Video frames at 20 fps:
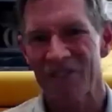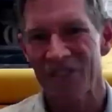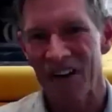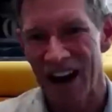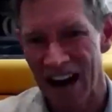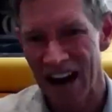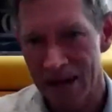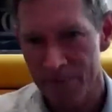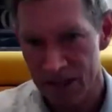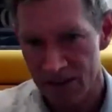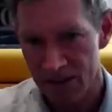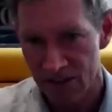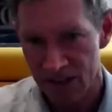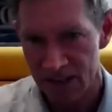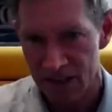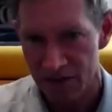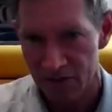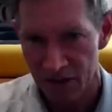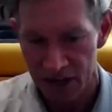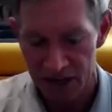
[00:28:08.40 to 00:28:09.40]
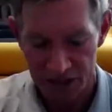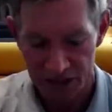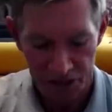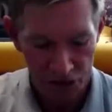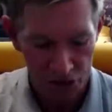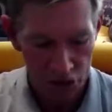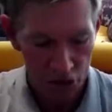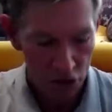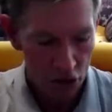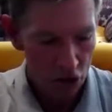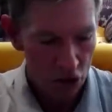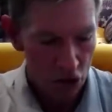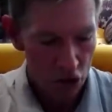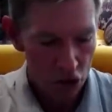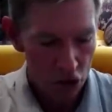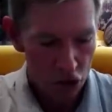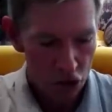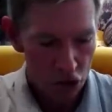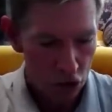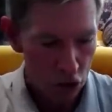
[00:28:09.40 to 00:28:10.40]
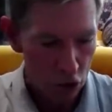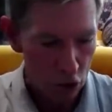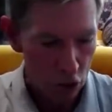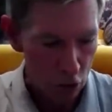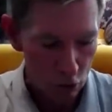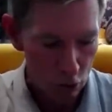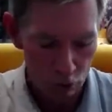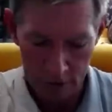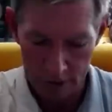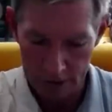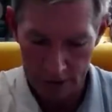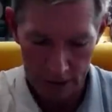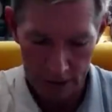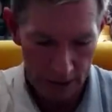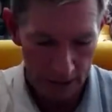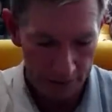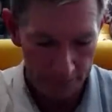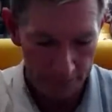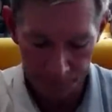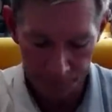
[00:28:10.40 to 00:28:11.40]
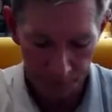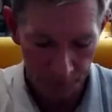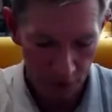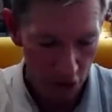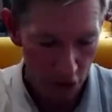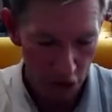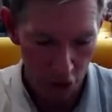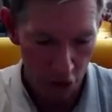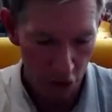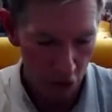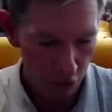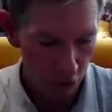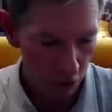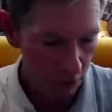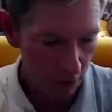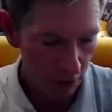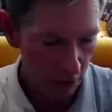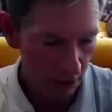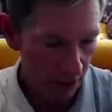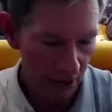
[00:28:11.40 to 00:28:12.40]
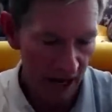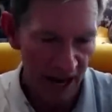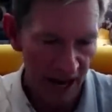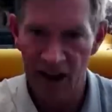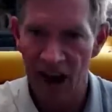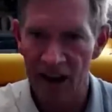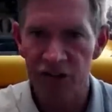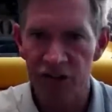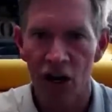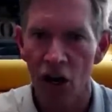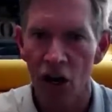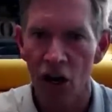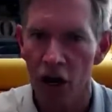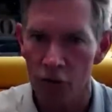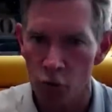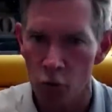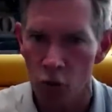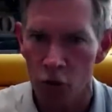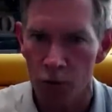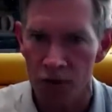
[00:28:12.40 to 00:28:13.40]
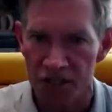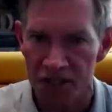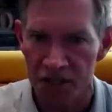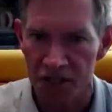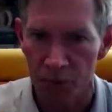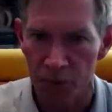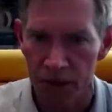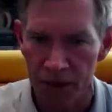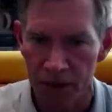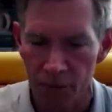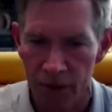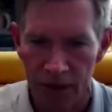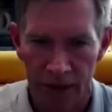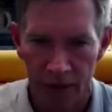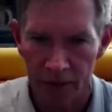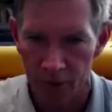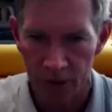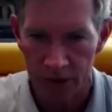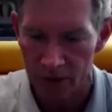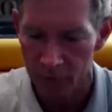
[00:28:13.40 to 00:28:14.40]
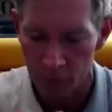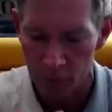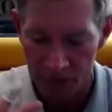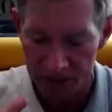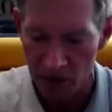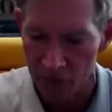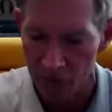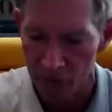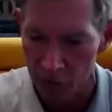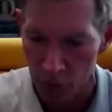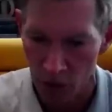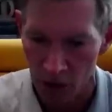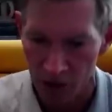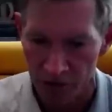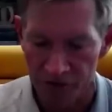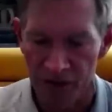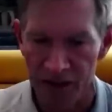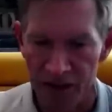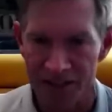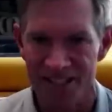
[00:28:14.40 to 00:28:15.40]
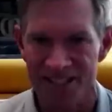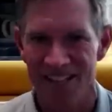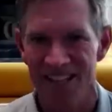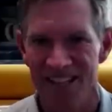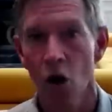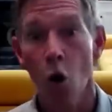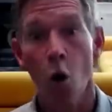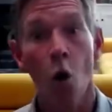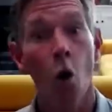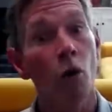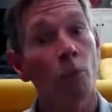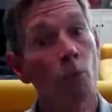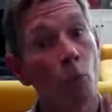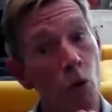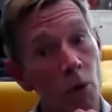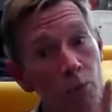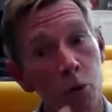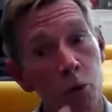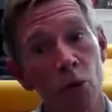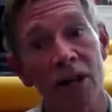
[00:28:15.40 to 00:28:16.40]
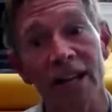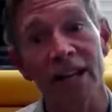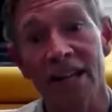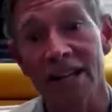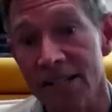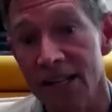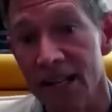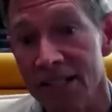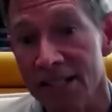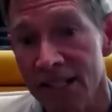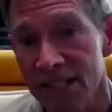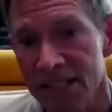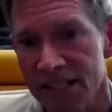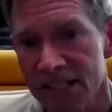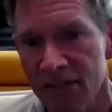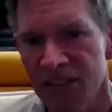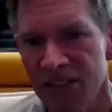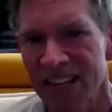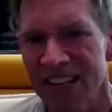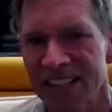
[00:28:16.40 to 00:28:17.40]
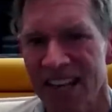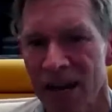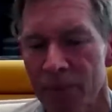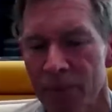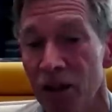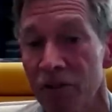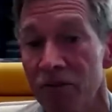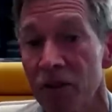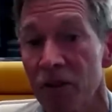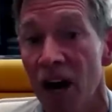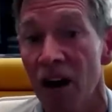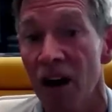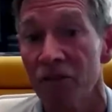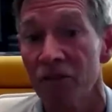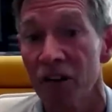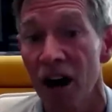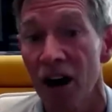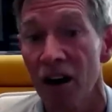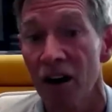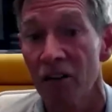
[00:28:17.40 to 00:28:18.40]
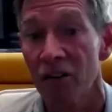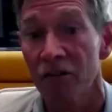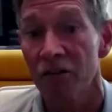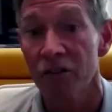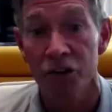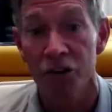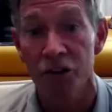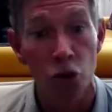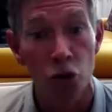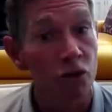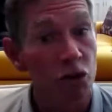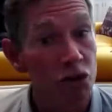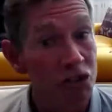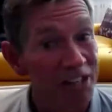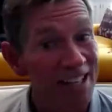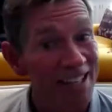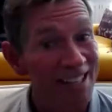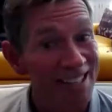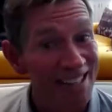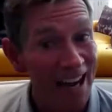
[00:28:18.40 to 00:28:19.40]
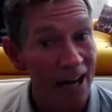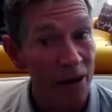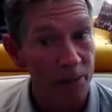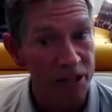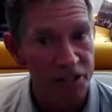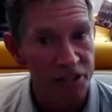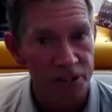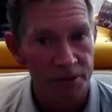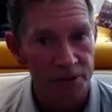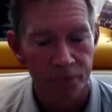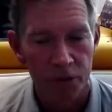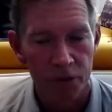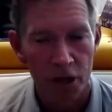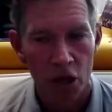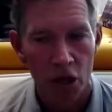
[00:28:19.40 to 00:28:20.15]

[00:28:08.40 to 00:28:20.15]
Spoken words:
if I'm giving advice to, you know, I've done a lot of work with sovereign wealth funds. Or more importantly, let's give the example of university endowments.